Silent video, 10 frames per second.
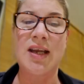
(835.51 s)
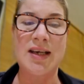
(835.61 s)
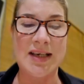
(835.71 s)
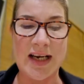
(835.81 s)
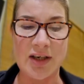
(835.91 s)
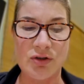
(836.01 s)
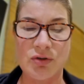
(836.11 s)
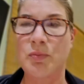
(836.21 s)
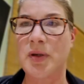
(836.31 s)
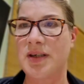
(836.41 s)

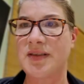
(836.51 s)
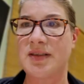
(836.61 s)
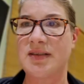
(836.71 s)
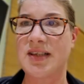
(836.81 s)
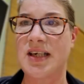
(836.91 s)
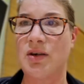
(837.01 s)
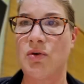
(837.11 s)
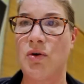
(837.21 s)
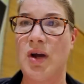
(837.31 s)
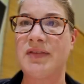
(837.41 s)
natural persons in
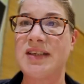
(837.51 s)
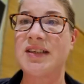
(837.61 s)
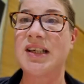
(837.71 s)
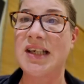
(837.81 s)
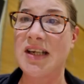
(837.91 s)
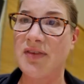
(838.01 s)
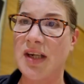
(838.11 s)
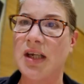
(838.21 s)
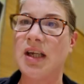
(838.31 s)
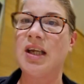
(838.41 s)
law, and these are living